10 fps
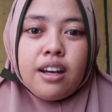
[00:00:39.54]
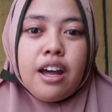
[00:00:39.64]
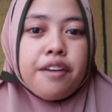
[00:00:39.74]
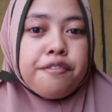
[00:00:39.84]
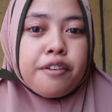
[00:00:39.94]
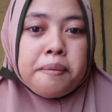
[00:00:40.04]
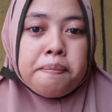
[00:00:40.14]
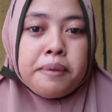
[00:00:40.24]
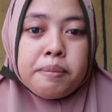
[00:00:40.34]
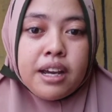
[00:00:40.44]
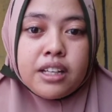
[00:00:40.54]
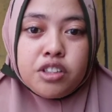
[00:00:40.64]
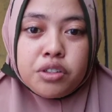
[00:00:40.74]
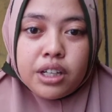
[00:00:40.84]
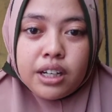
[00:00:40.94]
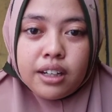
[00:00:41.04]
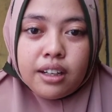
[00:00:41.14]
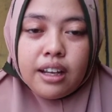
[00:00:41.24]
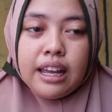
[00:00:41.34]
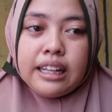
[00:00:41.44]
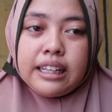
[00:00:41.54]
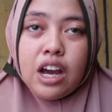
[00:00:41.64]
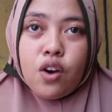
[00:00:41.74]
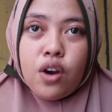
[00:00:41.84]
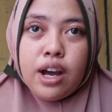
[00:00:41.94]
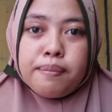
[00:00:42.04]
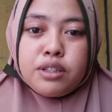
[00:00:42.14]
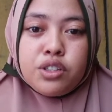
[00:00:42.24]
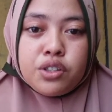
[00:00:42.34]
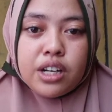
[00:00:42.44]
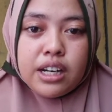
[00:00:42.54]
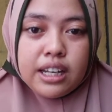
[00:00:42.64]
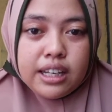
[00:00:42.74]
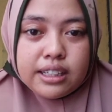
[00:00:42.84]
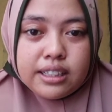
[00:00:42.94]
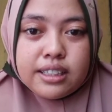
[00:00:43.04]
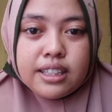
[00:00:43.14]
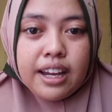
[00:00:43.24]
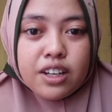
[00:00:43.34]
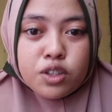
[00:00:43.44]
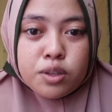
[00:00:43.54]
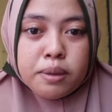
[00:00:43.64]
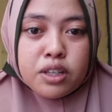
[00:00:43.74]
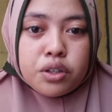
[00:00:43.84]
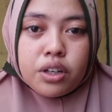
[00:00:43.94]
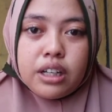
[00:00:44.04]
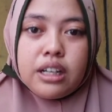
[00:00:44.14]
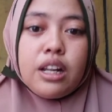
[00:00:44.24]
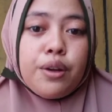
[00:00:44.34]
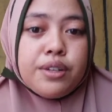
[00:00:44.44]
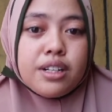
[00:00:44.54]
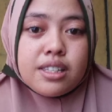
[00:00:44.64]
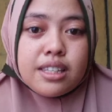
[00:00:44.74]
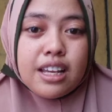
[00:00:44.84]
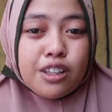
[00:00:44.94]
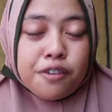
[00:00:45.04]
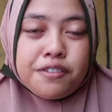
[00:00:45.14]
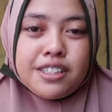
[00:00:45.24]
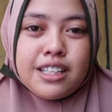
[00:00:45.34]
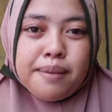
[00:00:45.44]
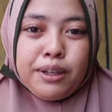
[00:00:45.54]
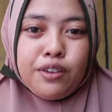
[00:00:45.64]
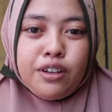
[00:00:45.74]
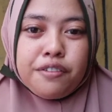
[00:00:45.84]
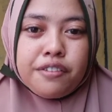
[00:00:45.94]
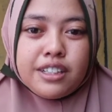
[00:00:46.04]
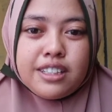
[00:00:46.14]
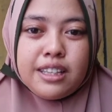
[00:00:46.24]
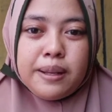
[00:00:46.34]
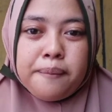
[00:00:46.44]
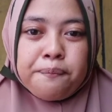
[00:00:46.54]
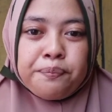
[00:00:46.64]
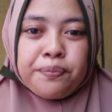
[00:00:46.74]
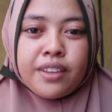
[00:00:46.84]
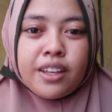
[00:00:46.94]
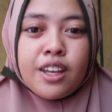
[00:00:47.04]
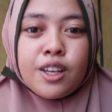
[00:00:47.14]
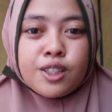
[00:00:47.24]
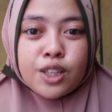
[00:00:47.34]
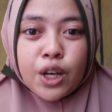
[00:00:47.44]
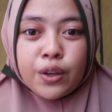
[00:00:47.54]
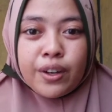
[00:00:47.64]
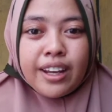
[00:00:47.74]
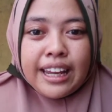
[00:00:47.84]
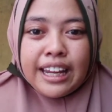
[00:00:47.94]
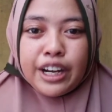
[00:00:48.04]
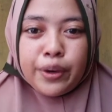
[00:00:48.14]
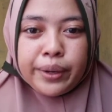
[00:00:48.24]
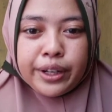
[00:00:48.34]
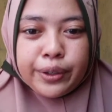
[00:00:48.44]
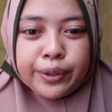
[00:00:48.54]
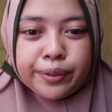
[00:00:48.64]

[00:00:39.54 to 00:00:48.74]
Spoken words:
I'm from TBI 3 and now I'm a student in the second semester in Alauddin State of Islamic University. So here we go.